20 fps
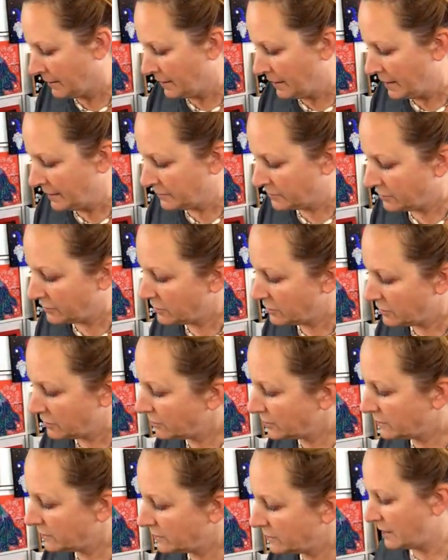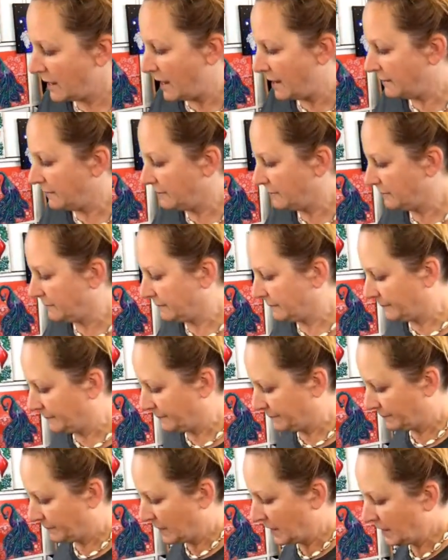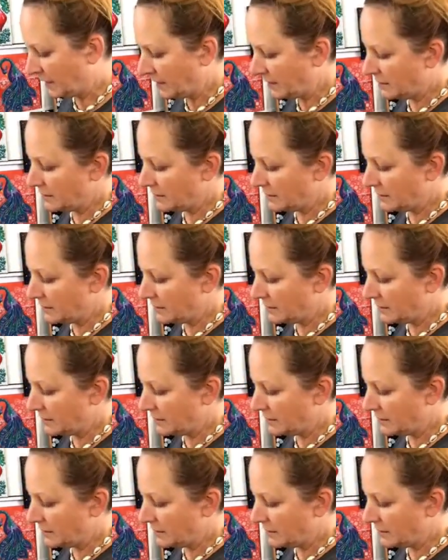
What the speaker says: And so the trick to that, and again,